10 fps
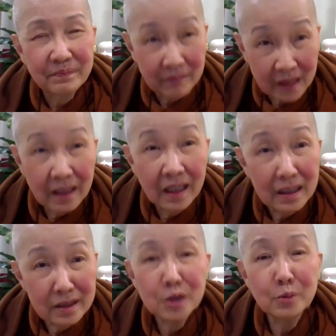Yeah.
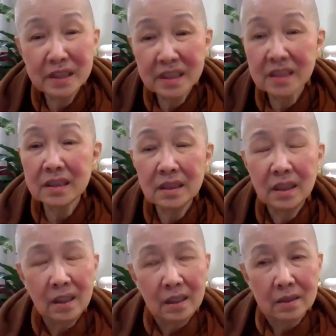Until we see
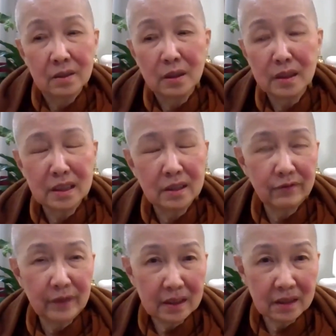the cause and
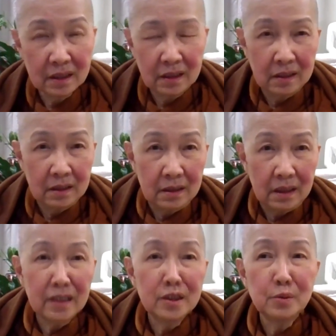effect,
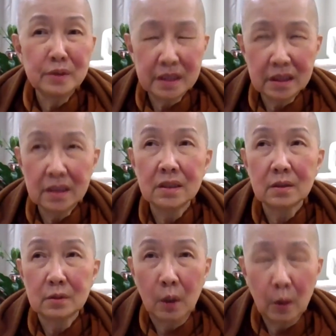until we see the
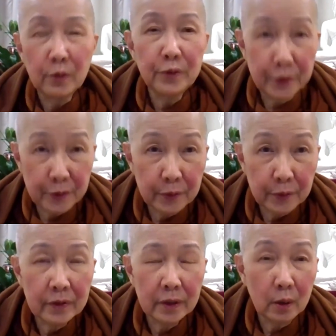whole
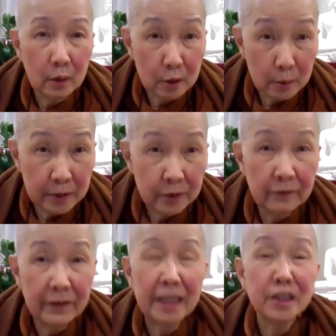truth, the whole noble
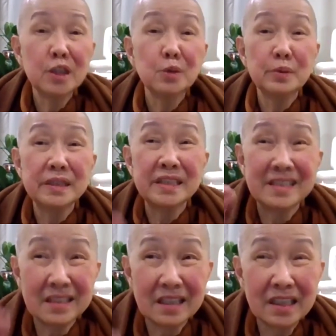truth, until we
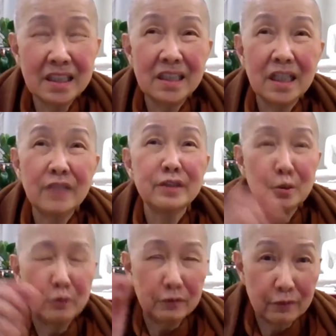see everything
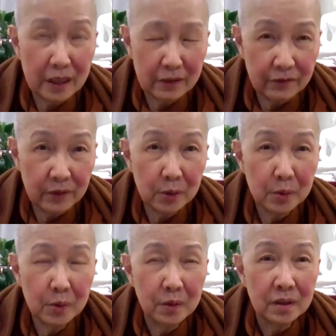with right
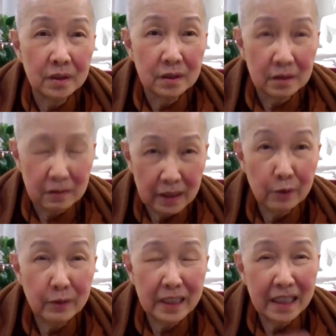view,
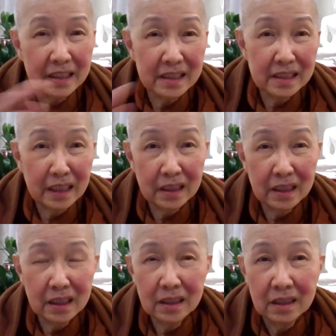right
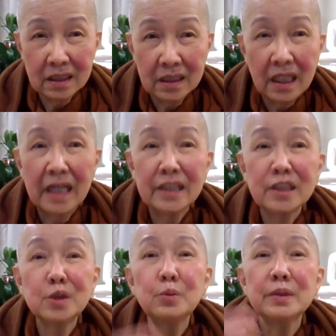understanding,
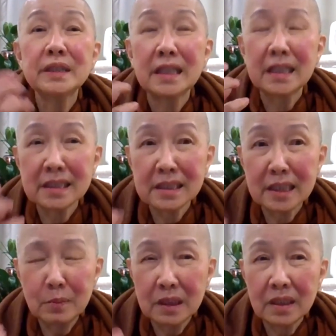until we can
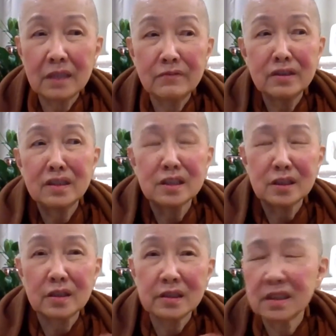accept that everything is
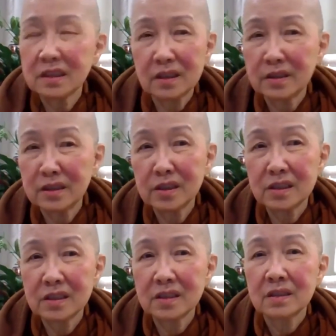causes,
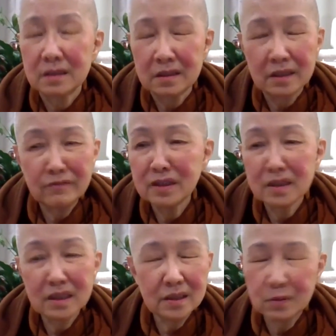conditions,
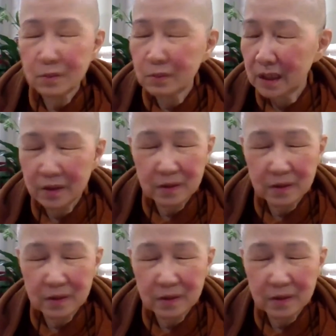definitely we are going